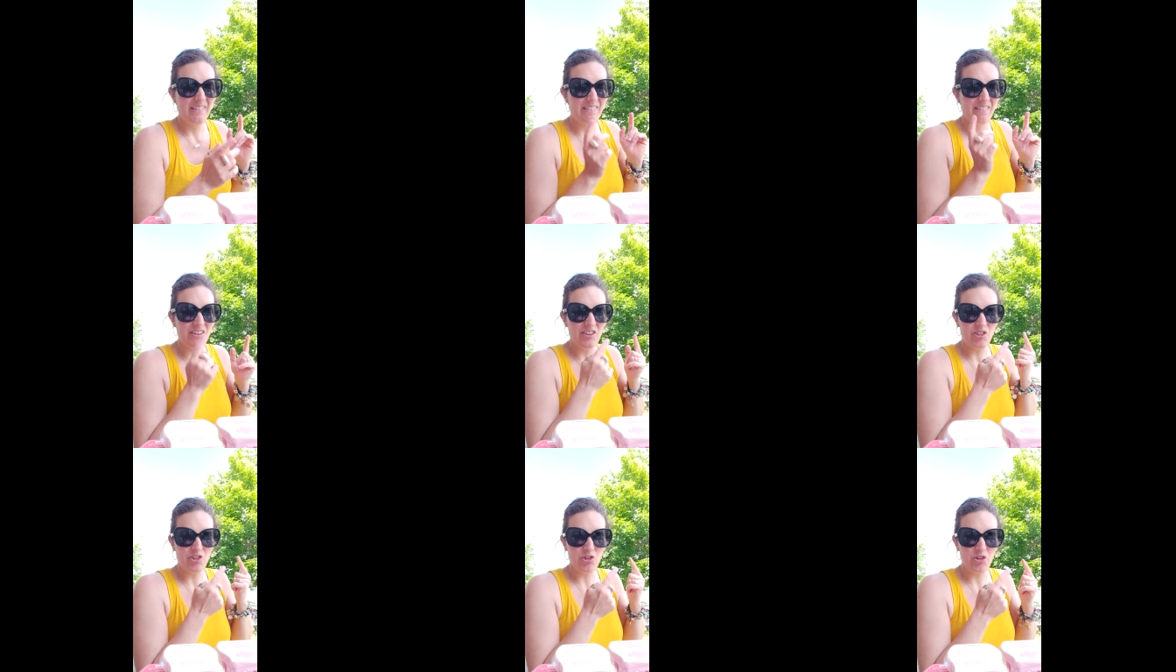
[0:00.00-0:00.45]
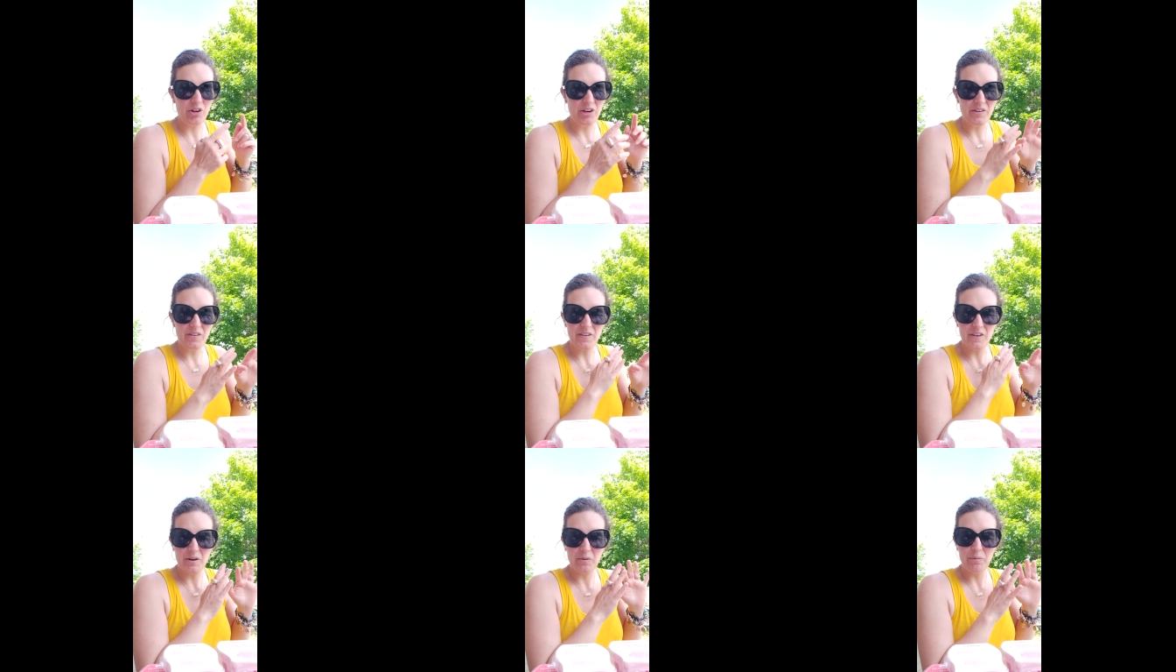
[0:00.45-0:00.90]
This
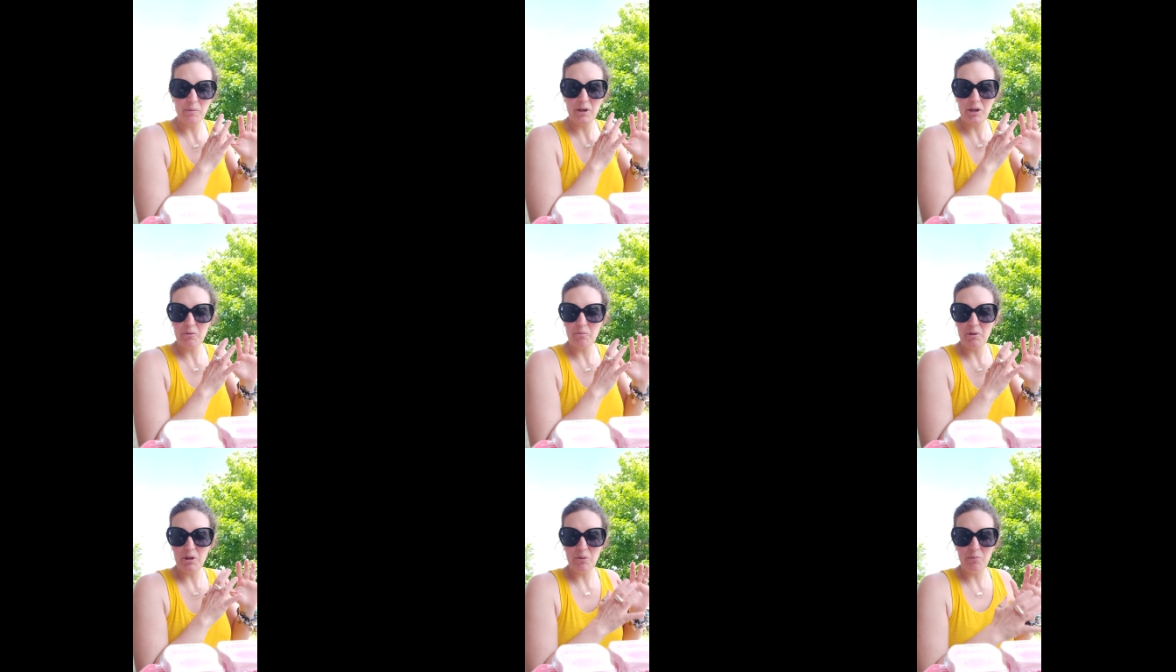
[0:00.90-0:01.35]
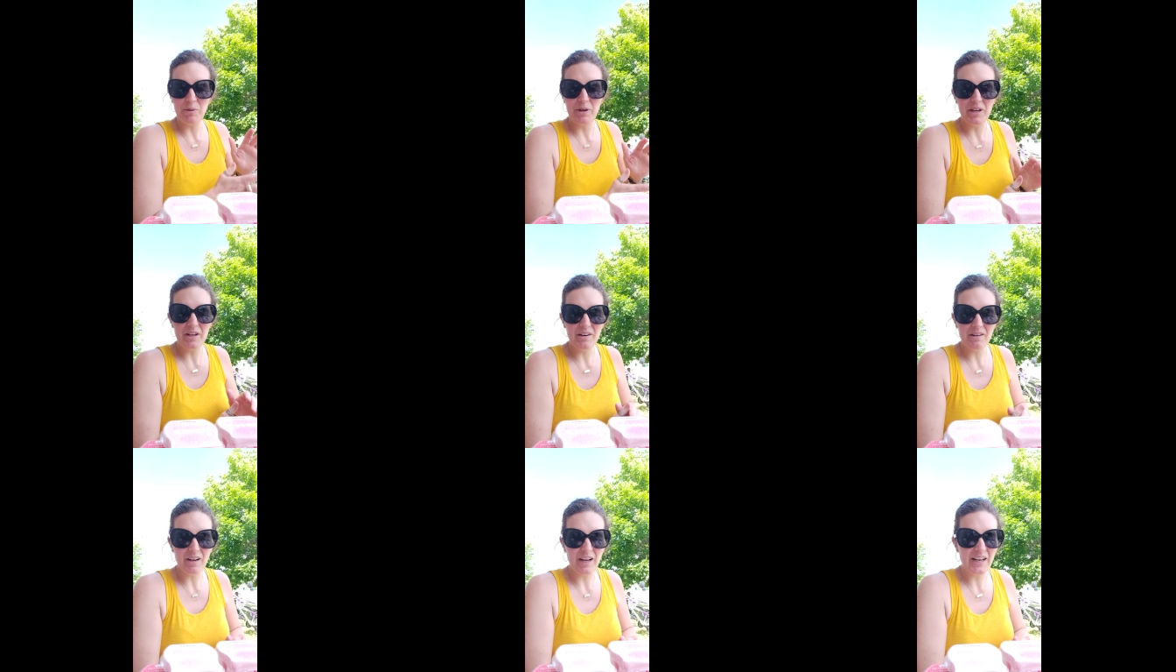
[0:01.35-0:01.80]
tree's gonna bug me,
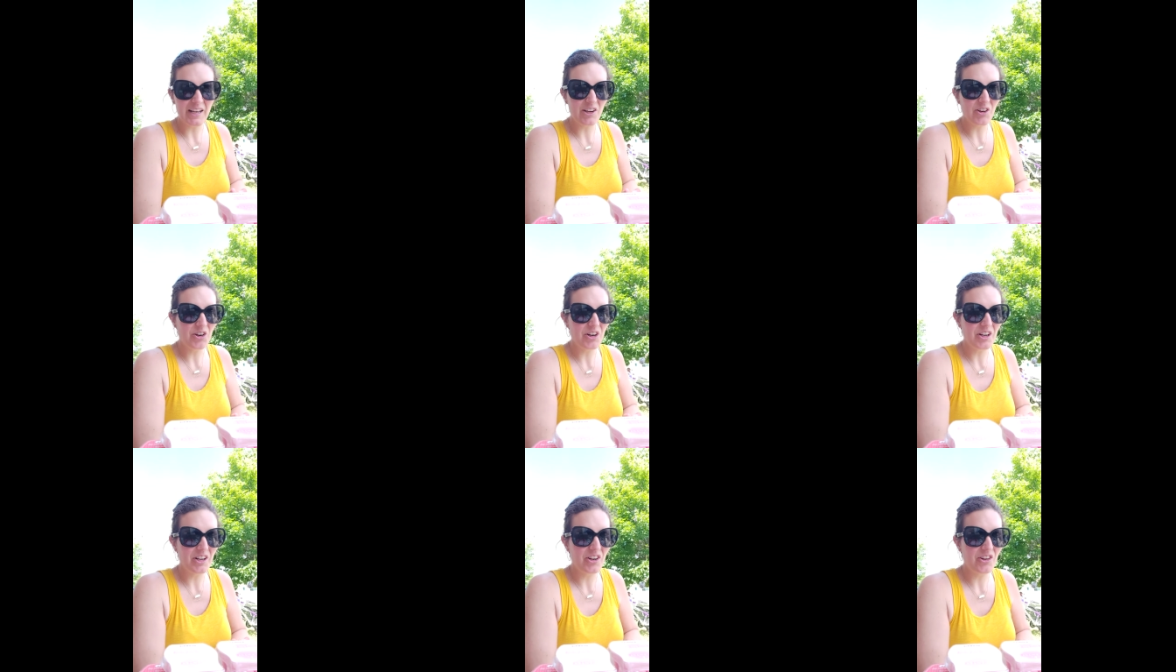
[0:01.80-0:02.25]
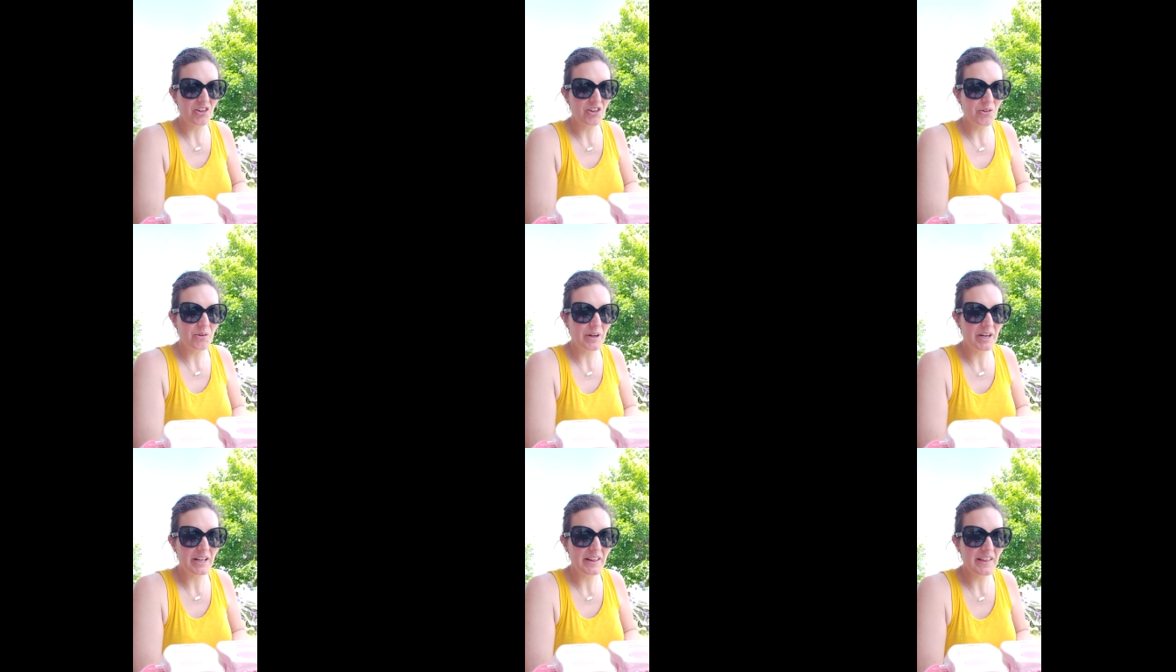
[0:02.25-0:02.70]
but I couldn't
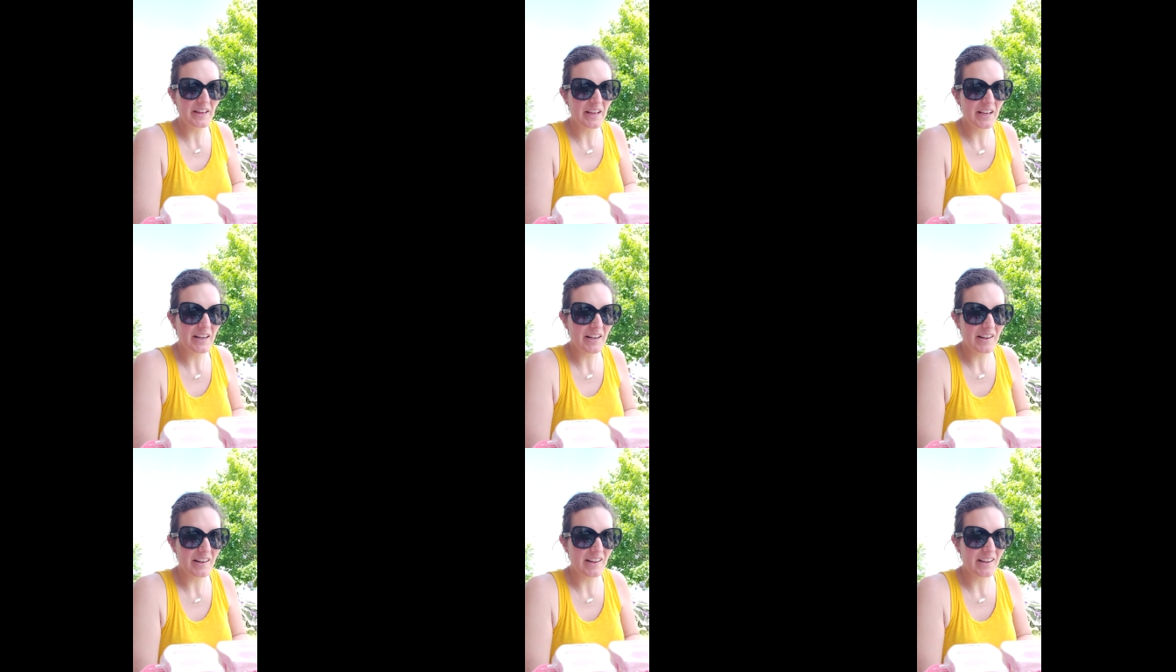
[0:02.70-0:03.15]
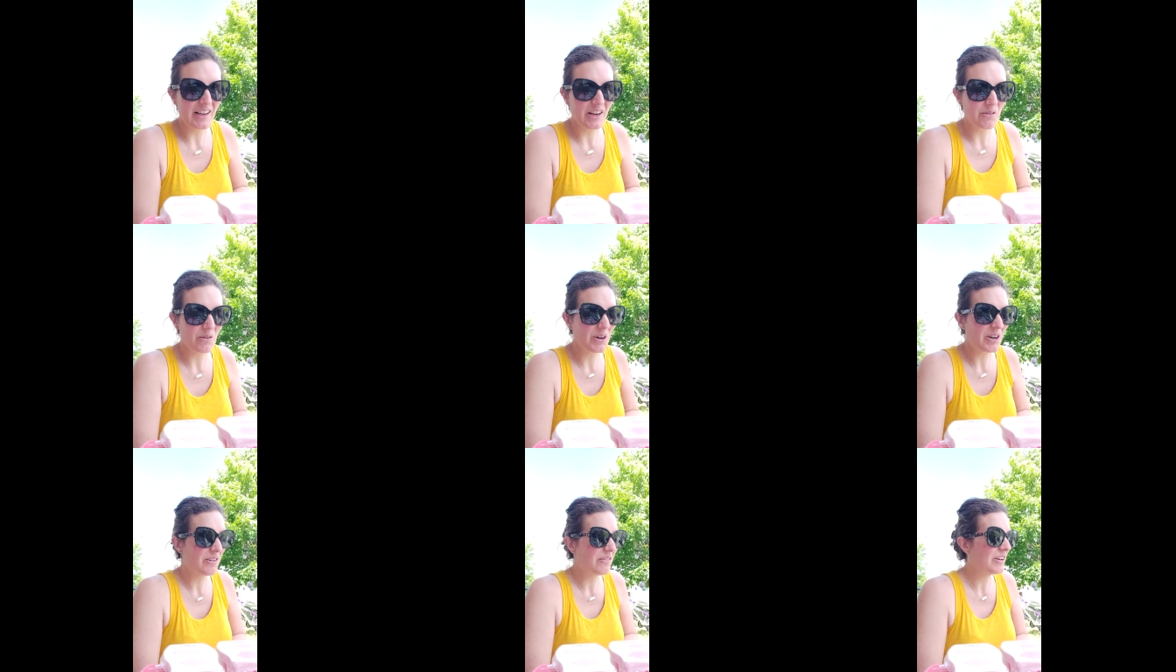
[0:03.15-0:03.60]
do anything to get
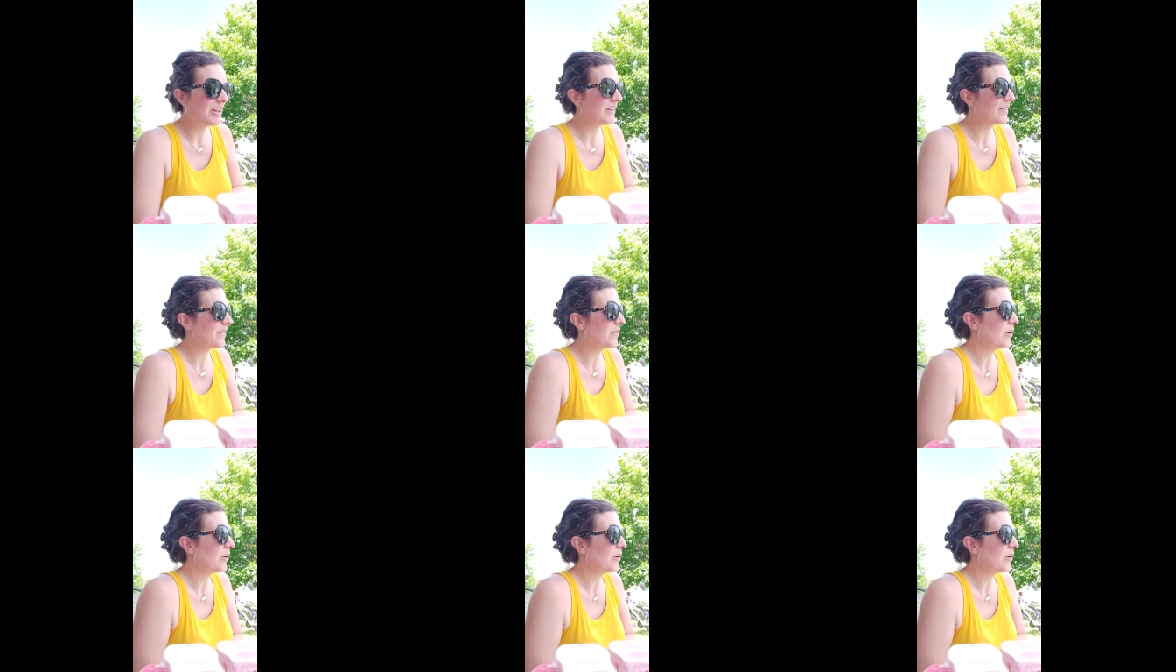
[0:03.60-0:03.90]
rid of it.